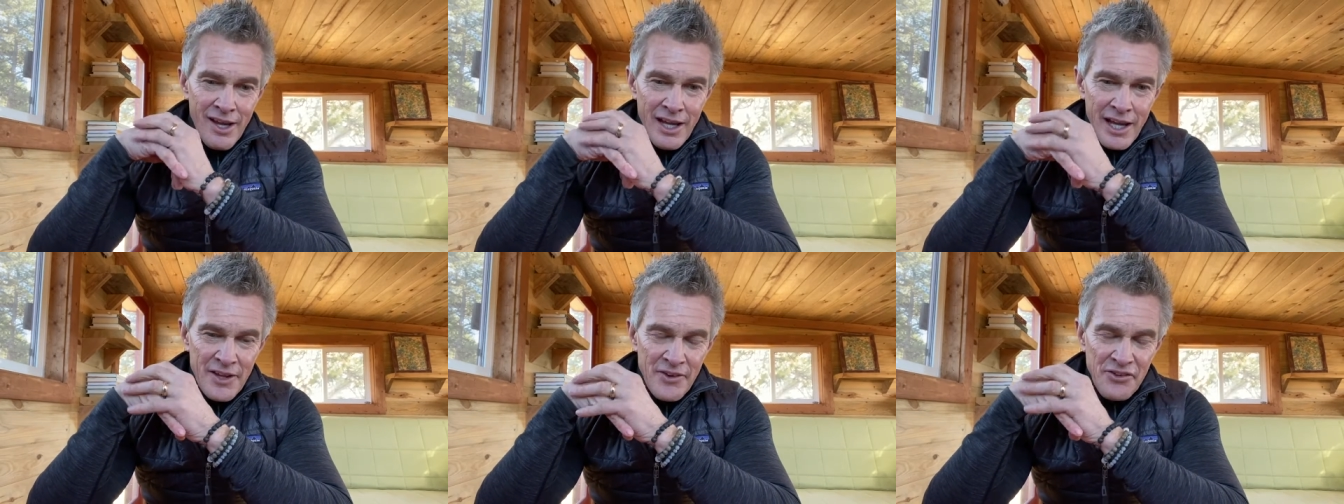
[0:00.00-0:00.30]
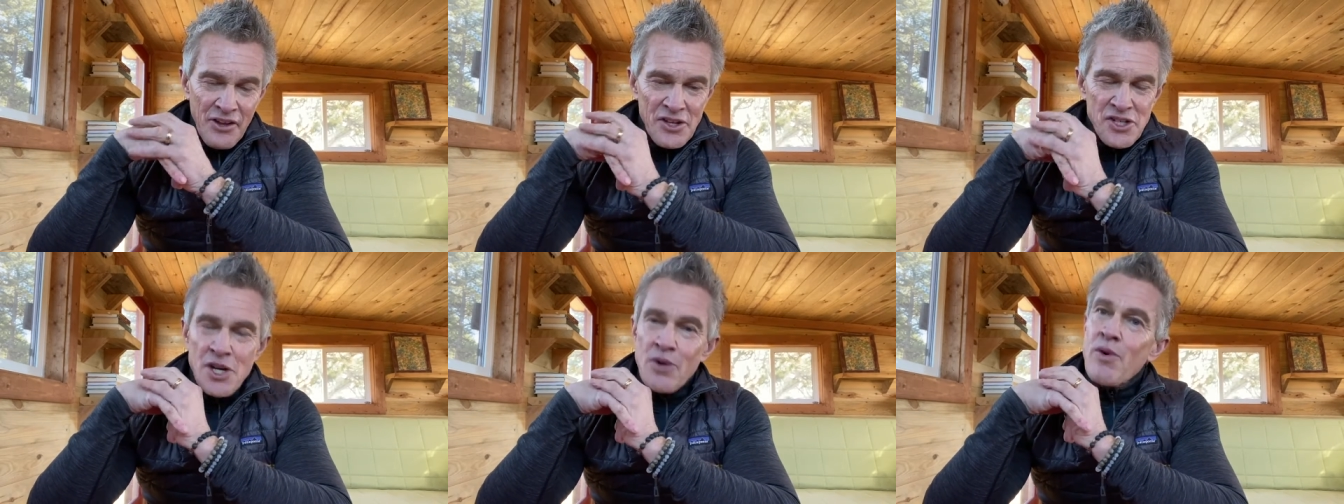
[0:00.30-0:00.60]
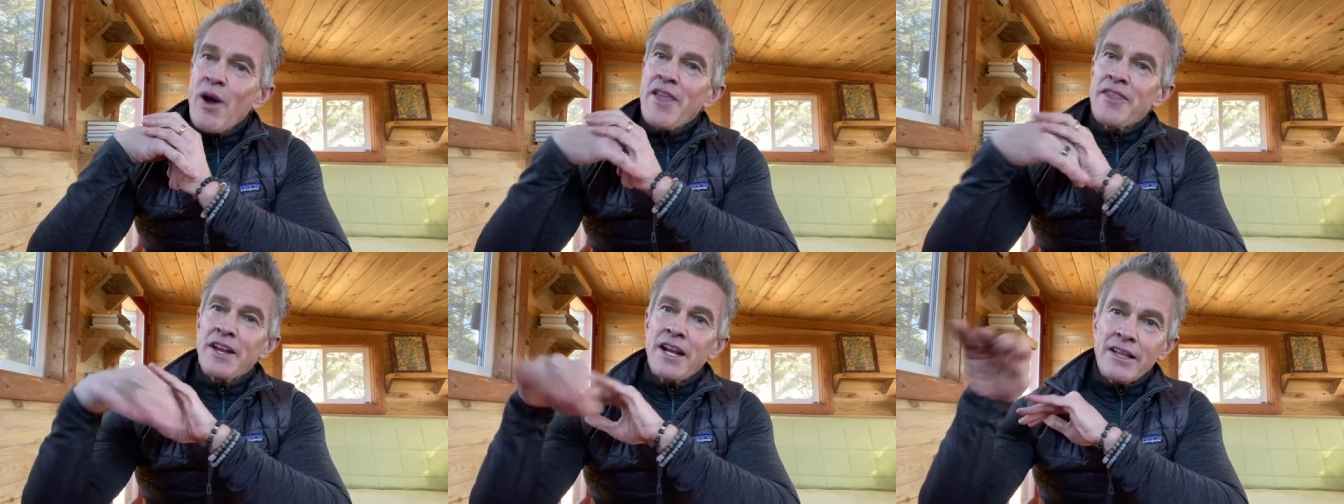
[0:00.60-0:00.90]
in such a
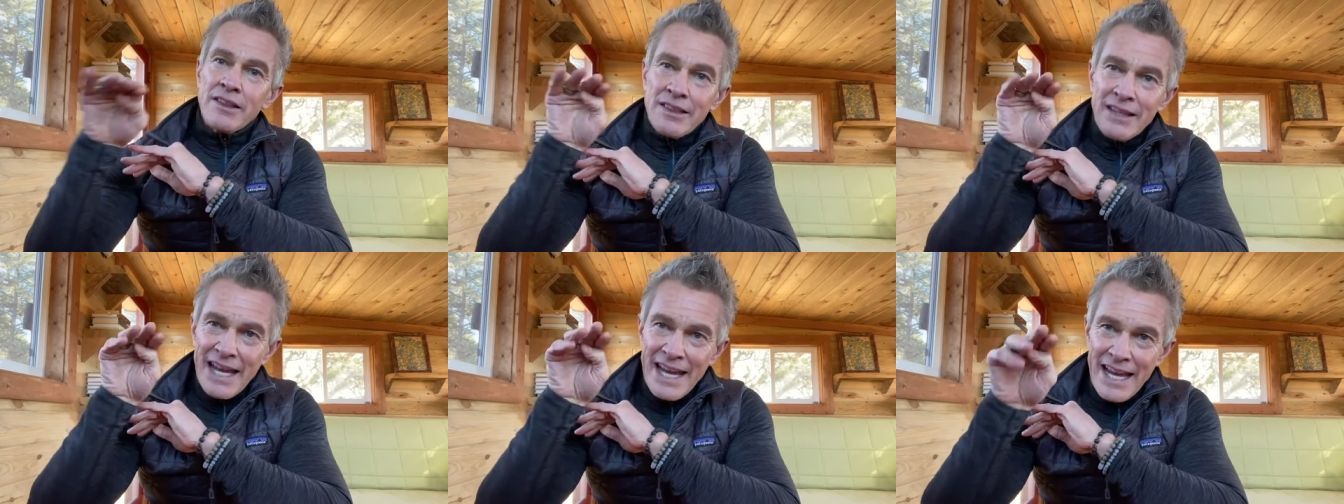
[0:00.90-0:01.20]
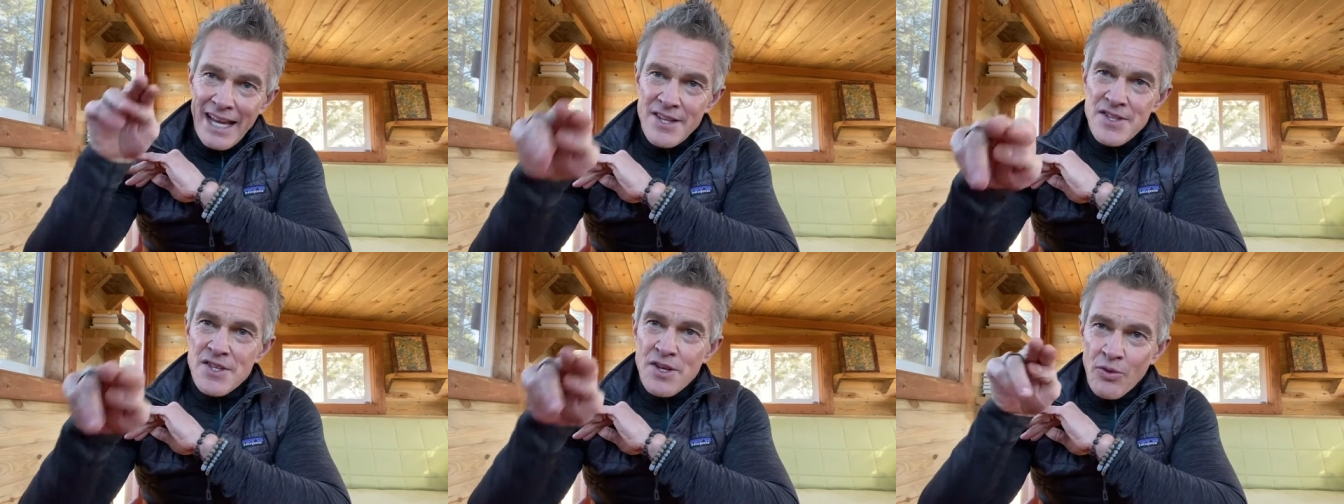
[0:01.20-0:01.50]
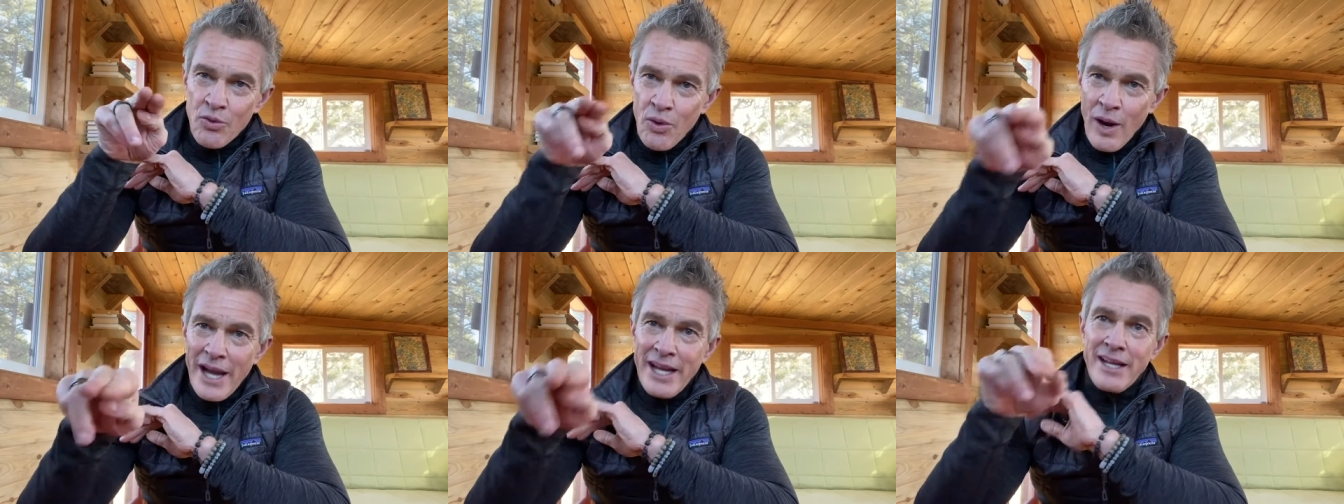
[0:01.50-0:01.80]
way that it lands
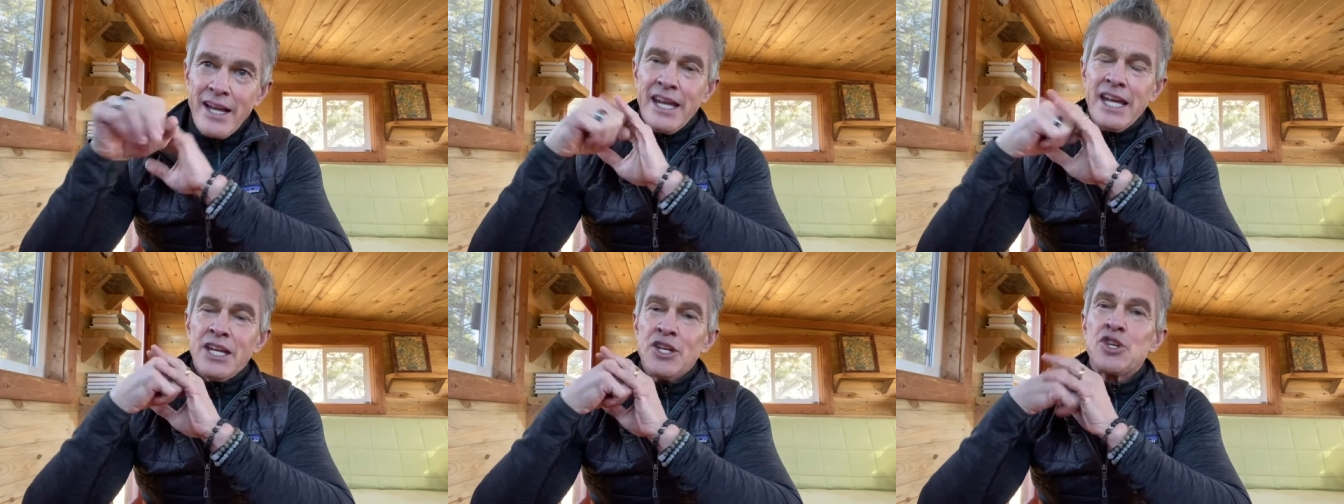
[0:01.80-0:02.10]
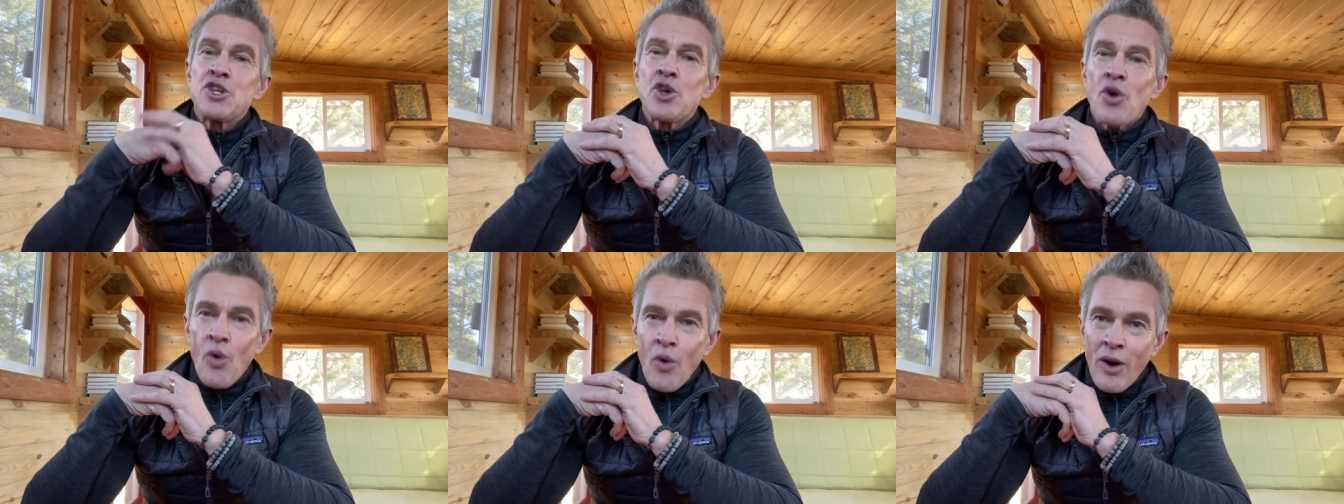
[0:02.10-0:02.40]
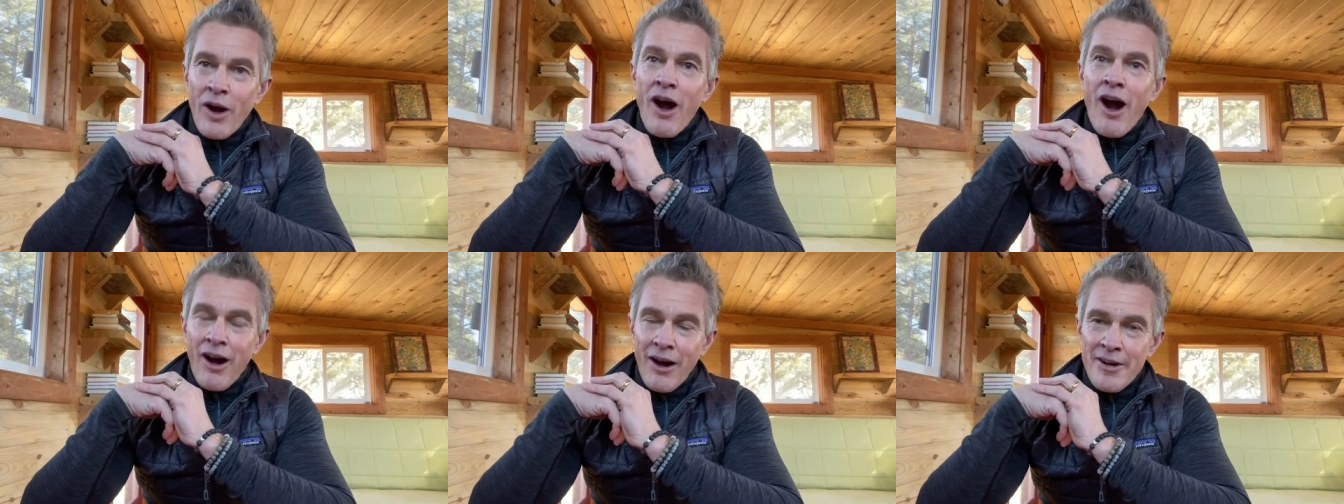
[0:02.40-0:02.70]
right in your
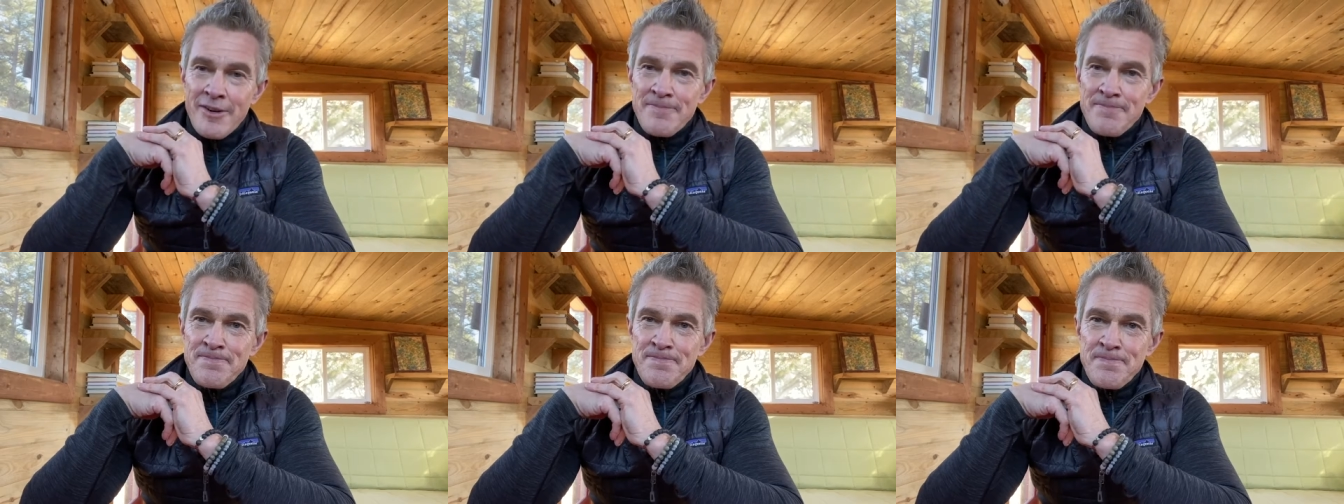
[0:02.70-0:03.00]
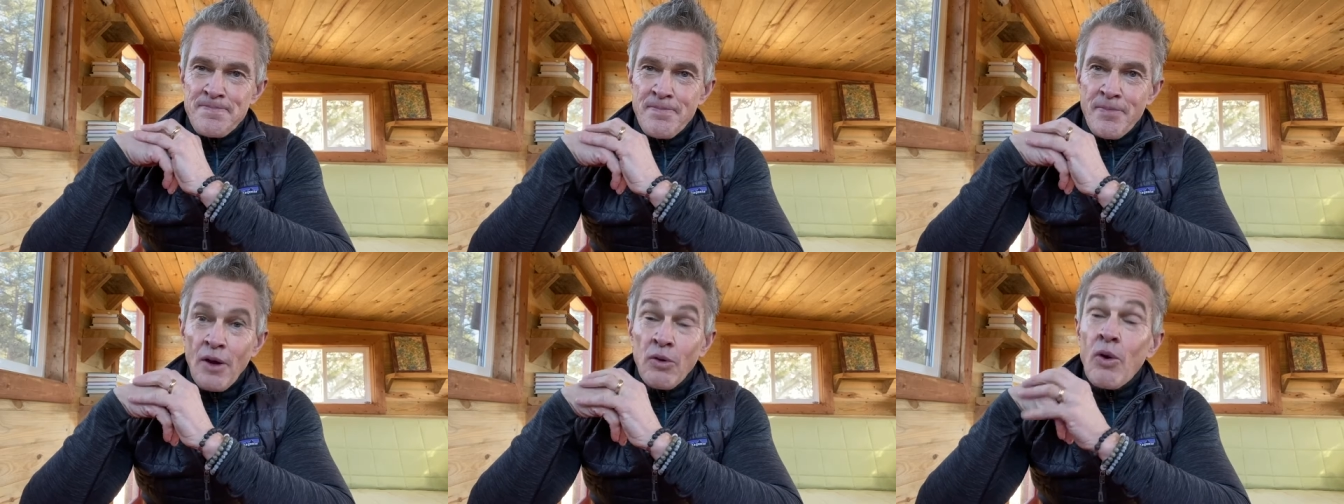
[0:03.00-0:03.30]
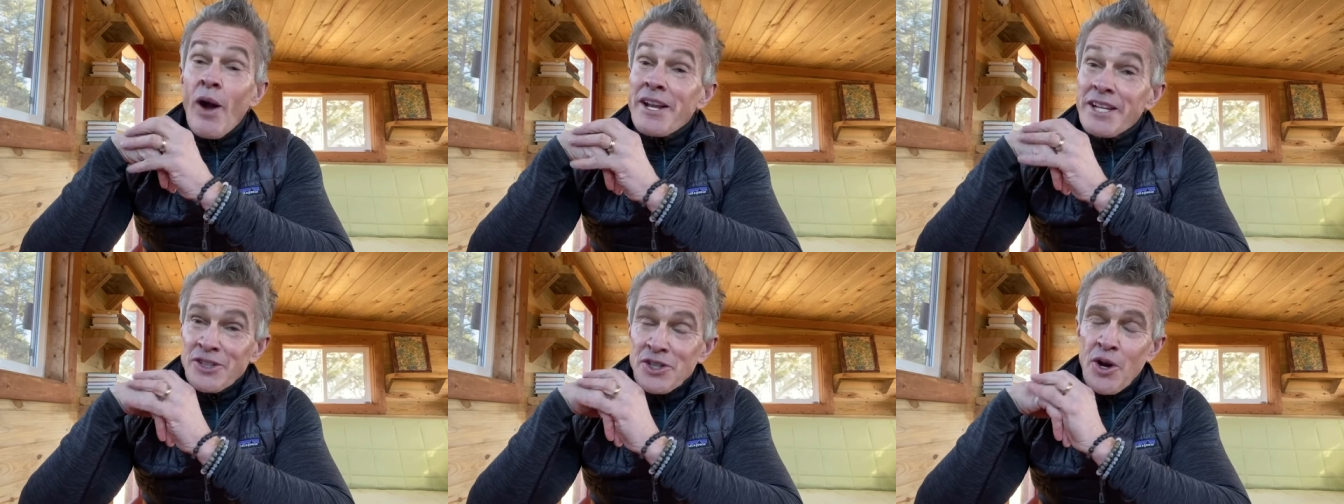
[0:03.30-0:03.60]
heart,
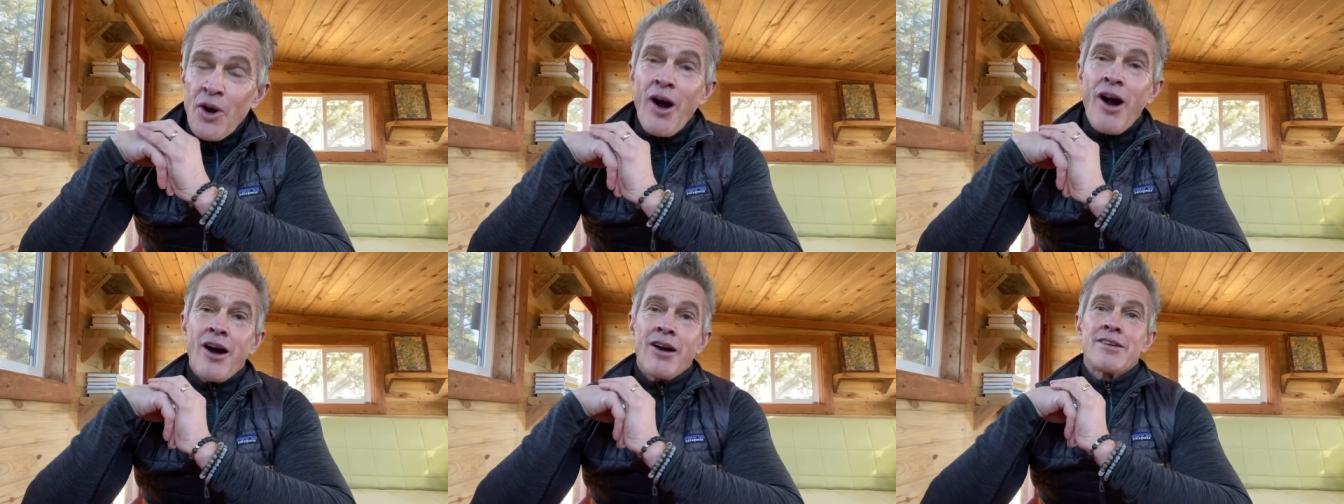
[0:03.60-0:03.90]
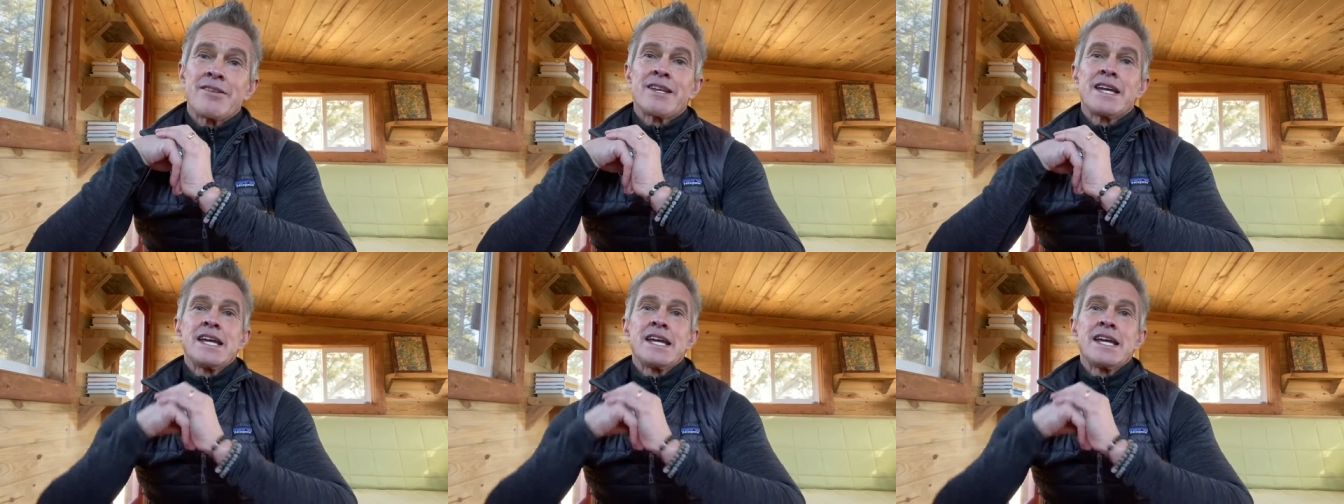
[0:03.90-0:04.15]
right in your heart.